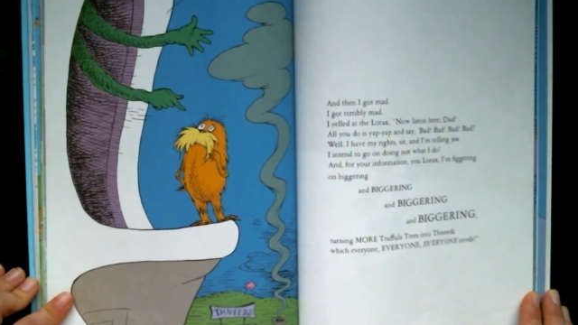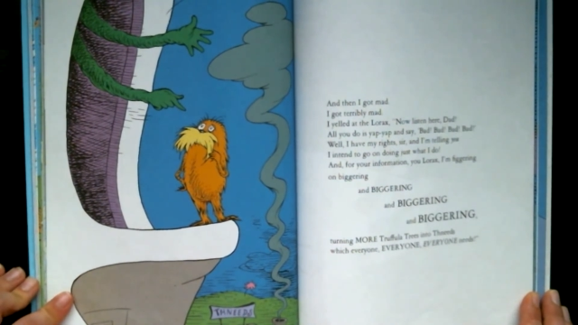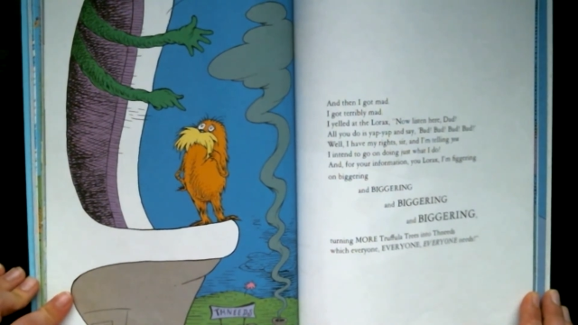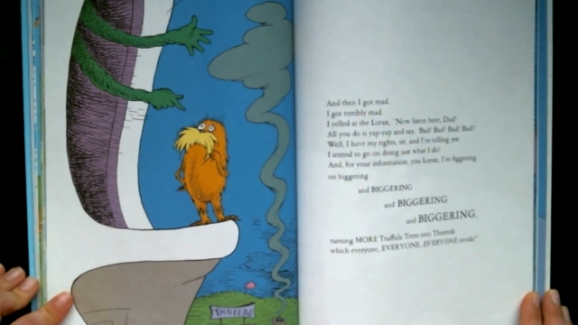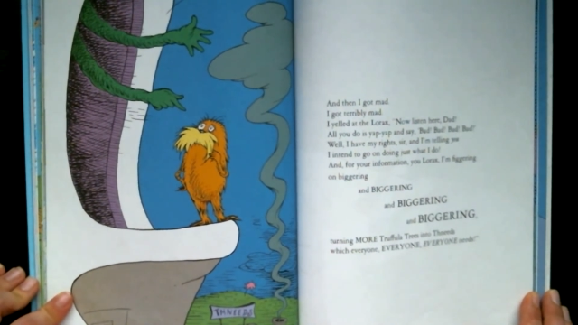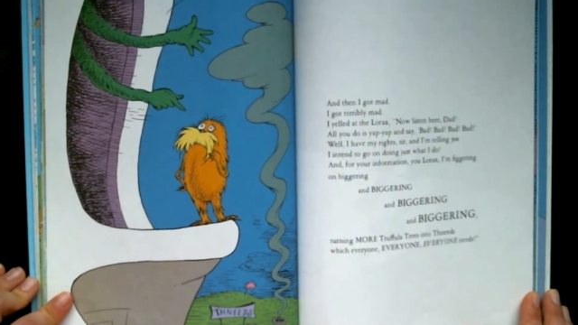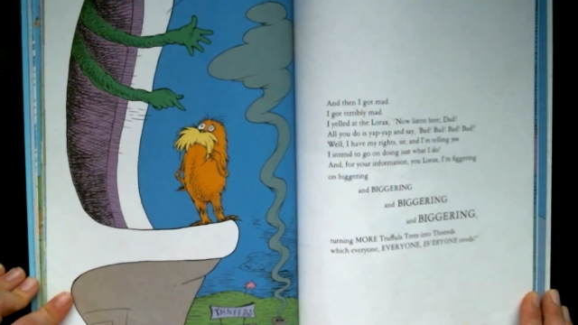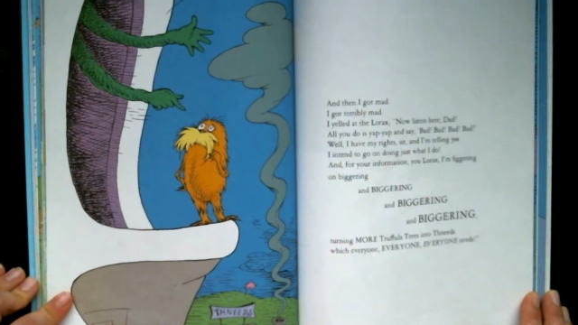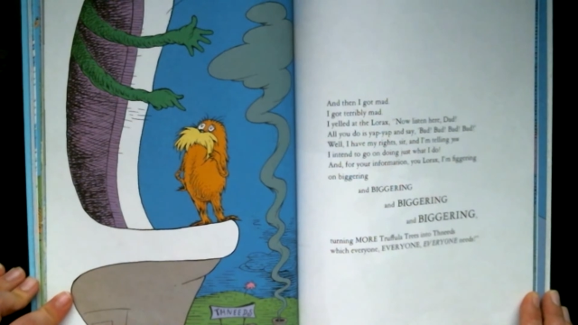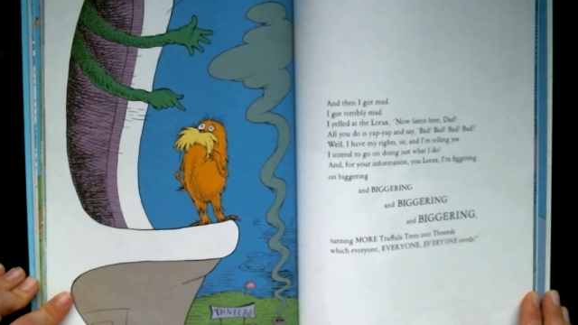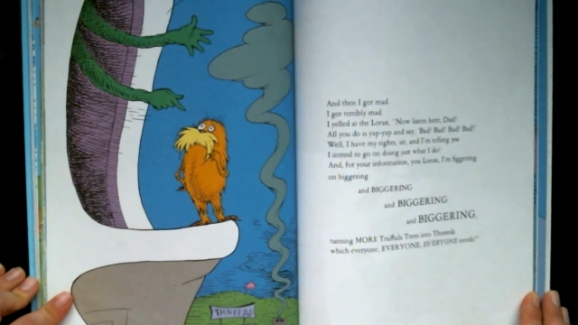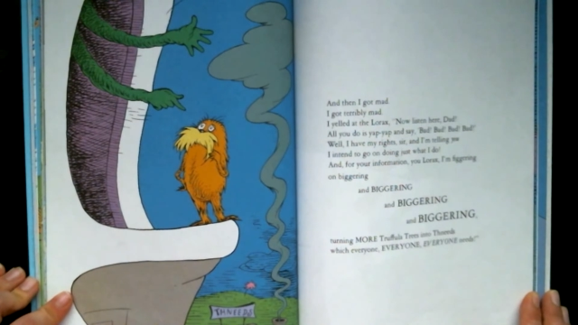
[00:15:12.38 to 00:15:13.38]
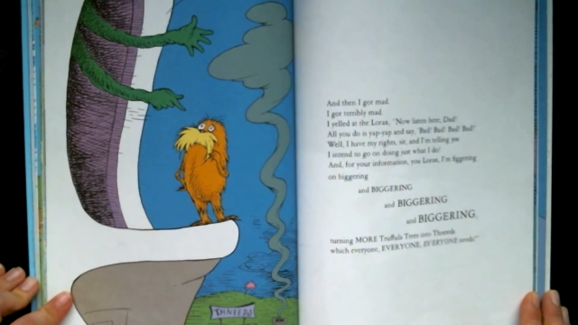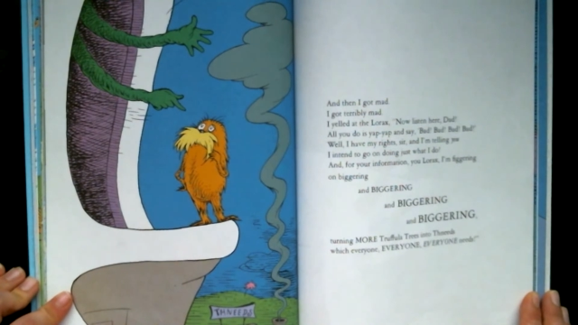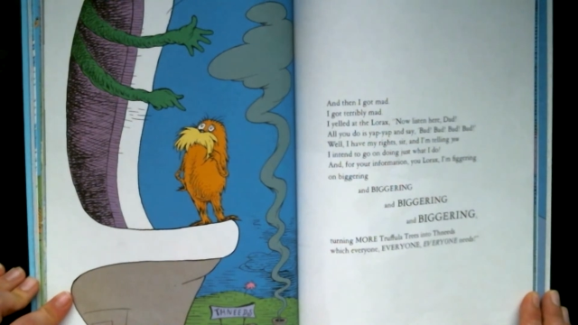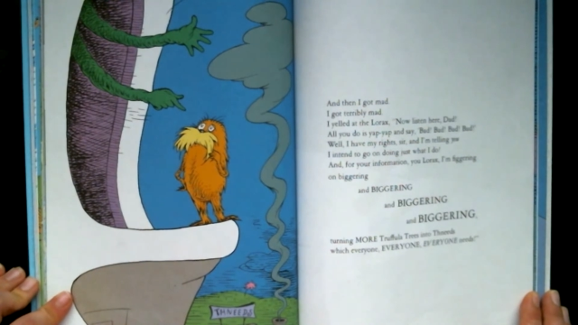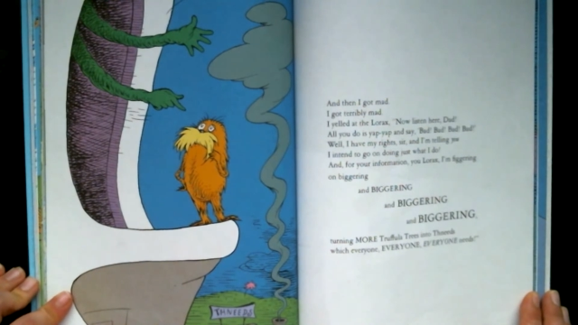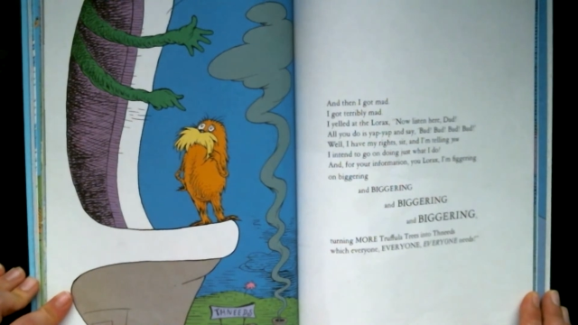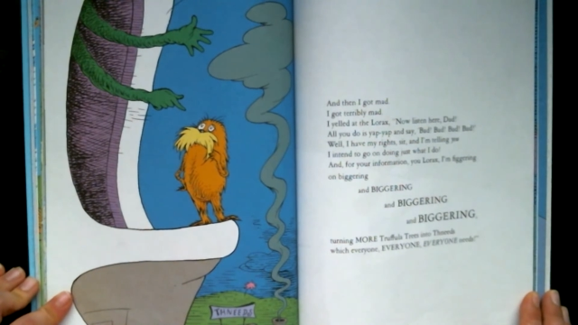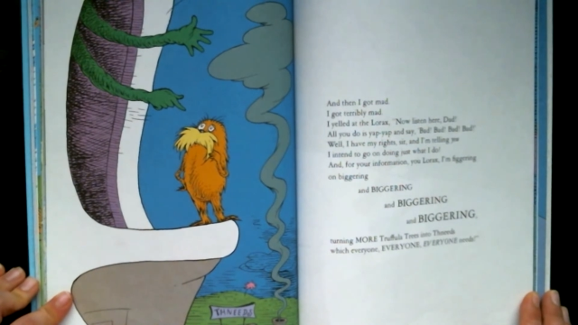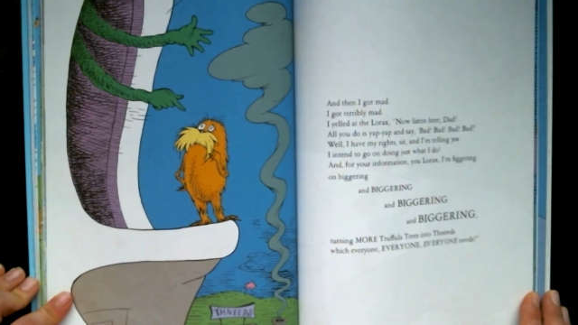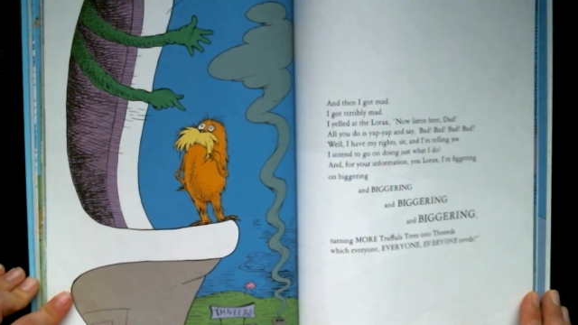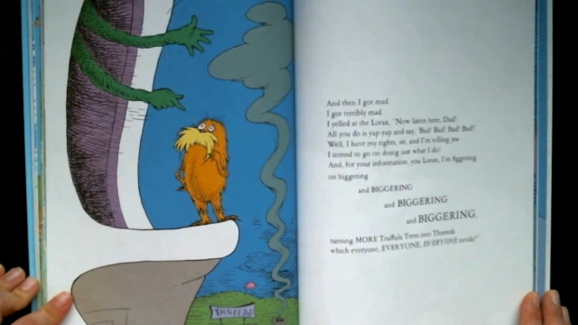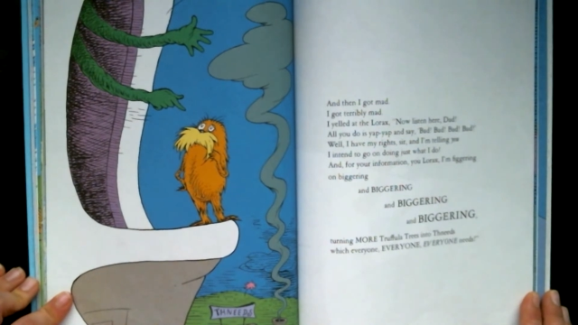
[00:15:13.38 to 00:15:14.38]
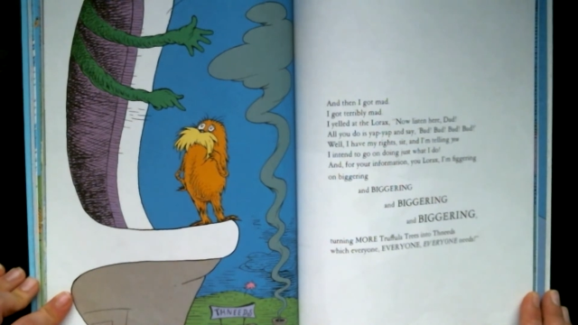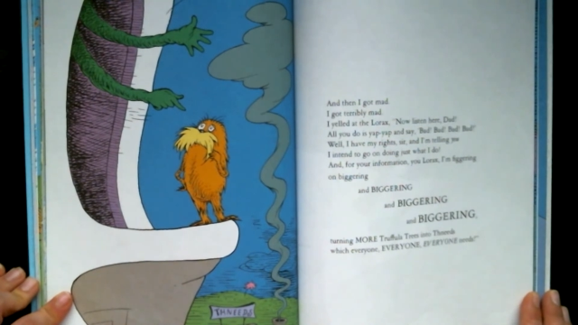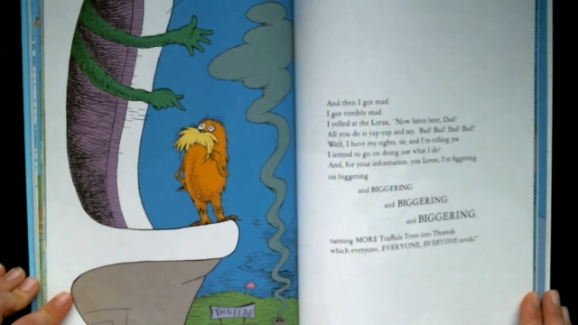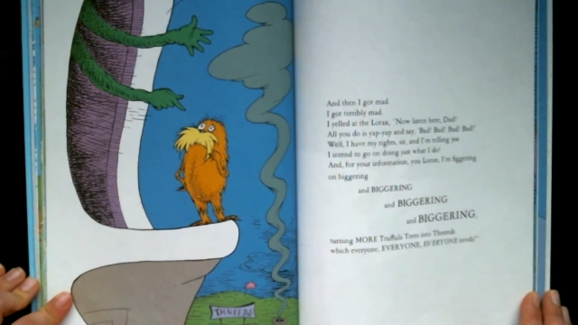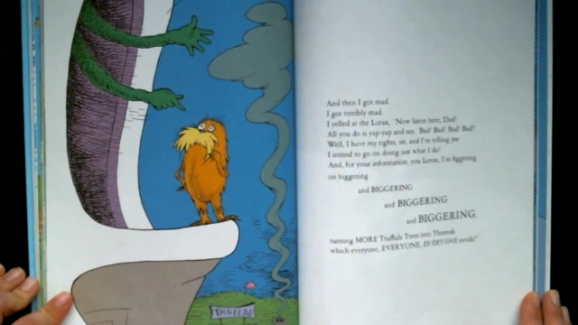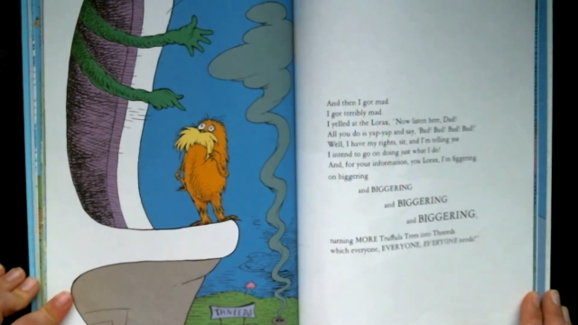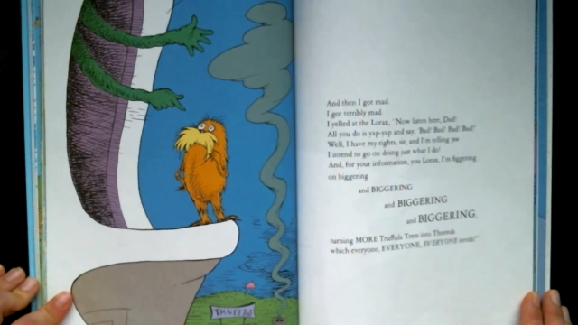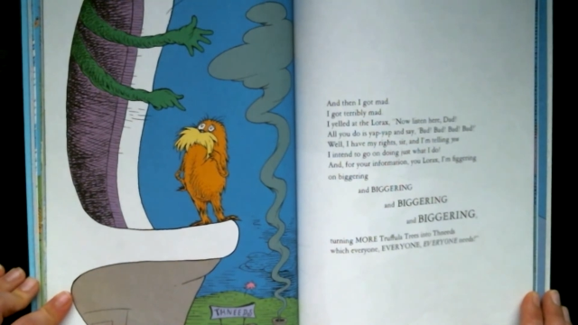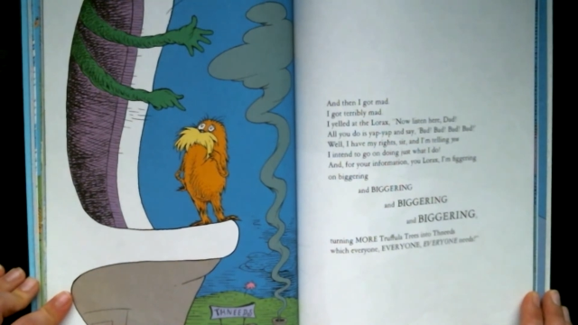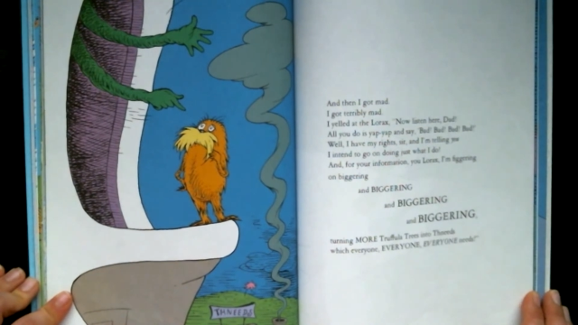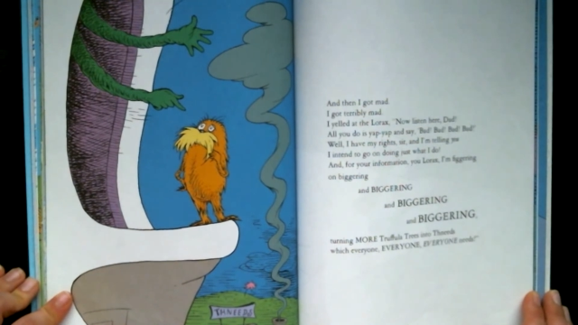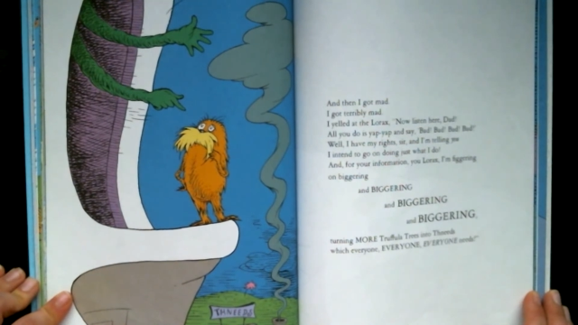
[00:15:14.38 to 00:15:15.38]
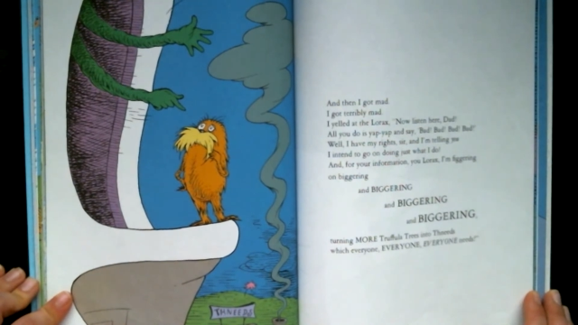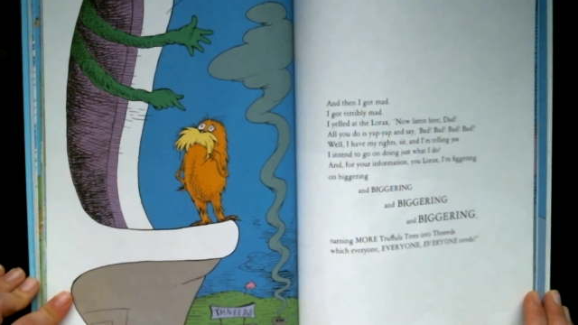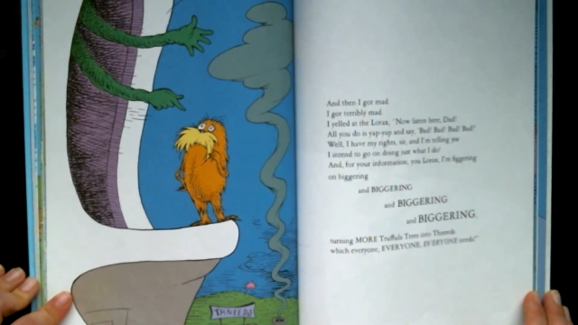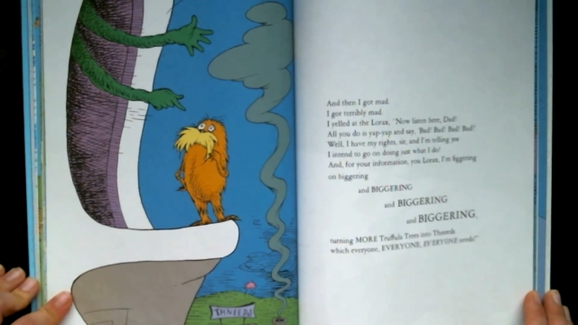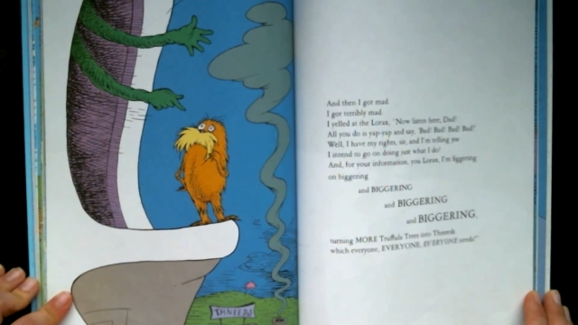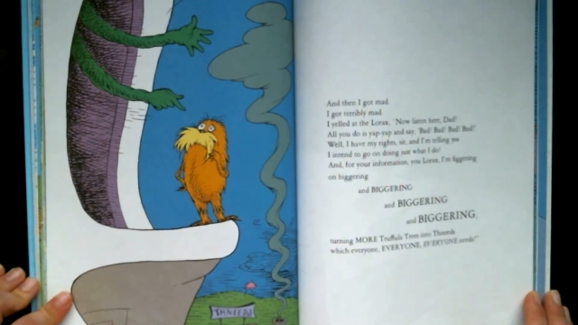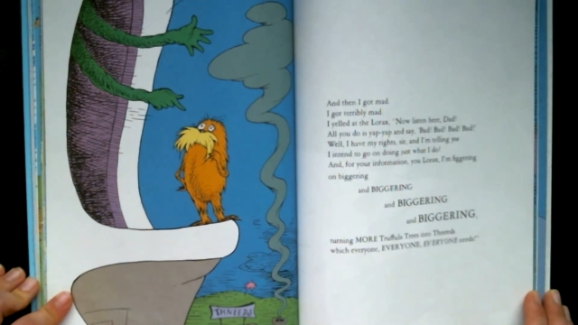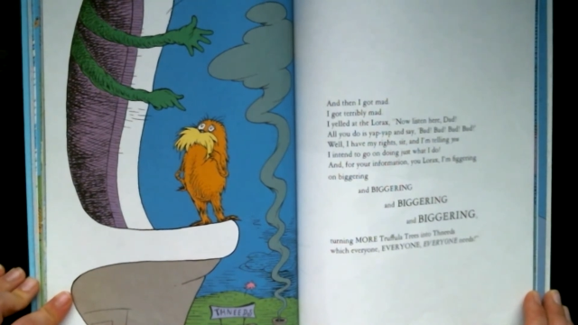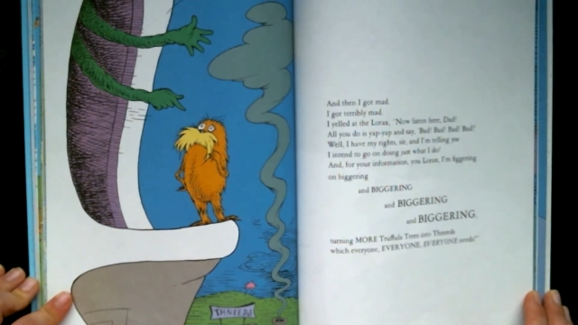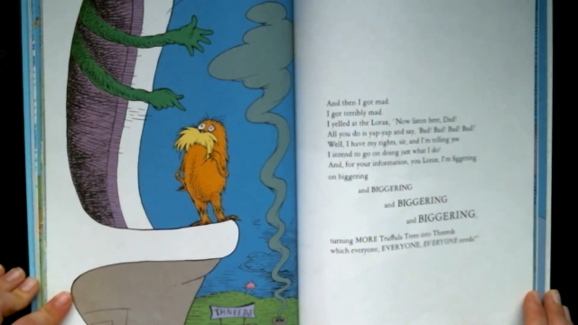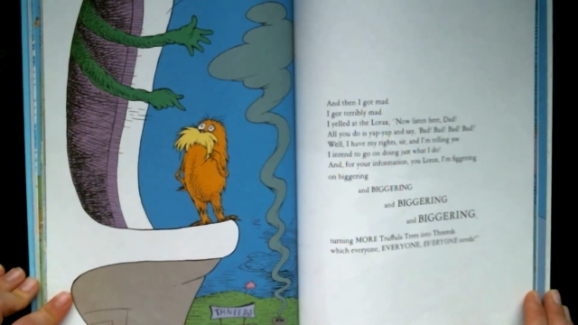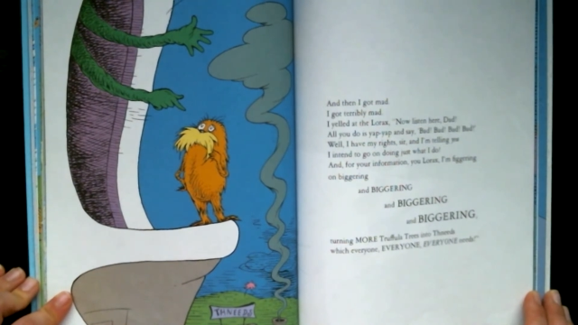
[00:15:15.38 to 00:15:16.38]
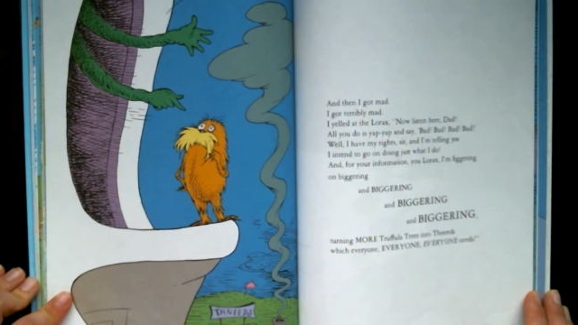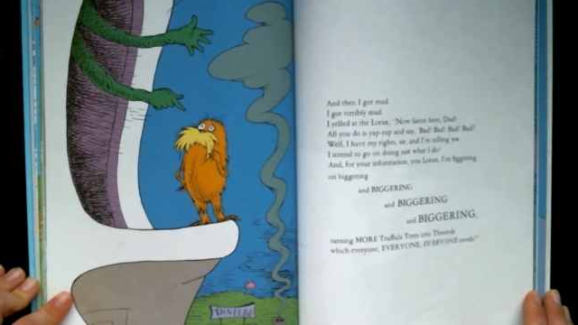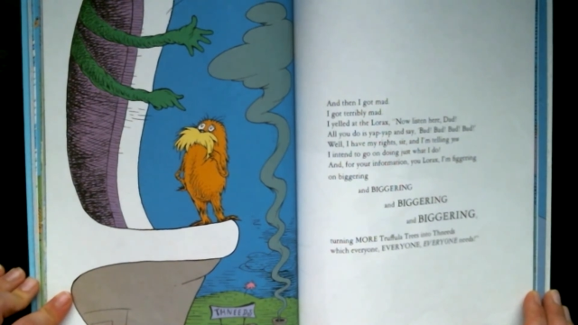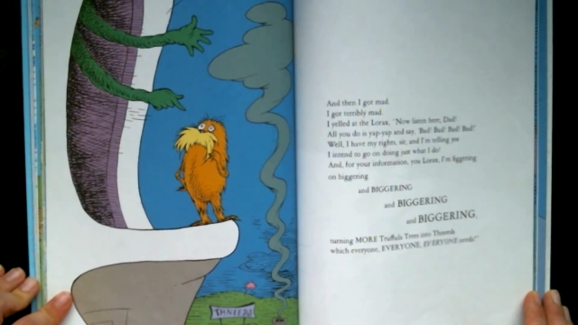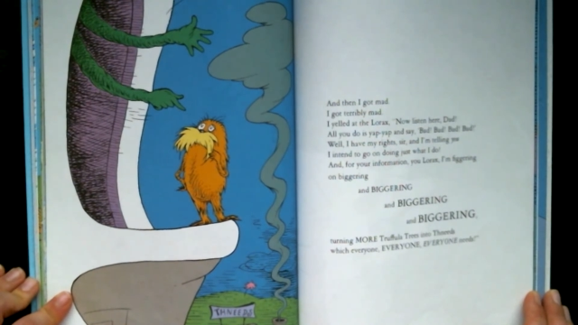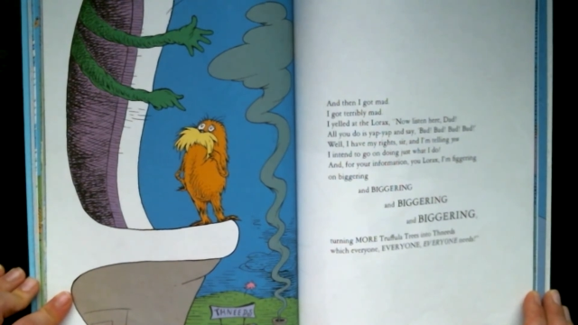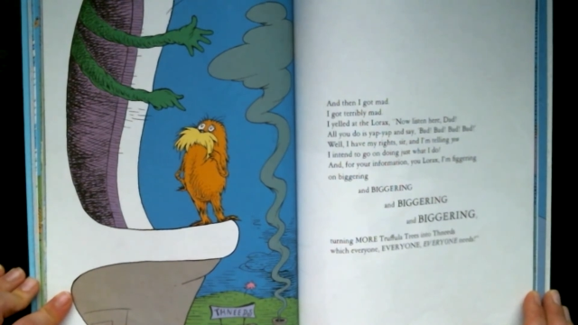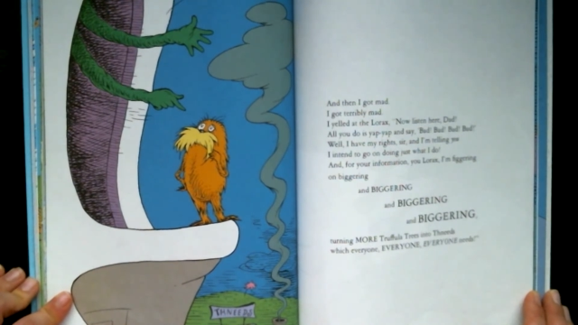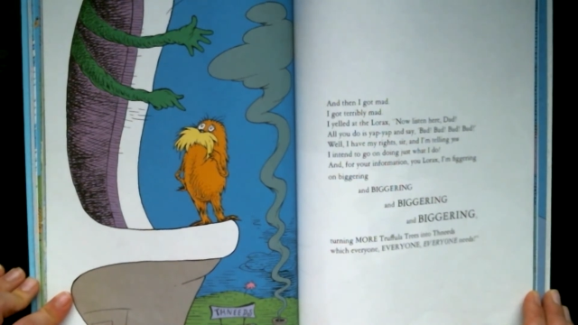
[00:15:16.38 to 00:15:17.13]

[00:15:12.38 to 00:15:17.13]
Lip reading: Nobody's mouth can be seen.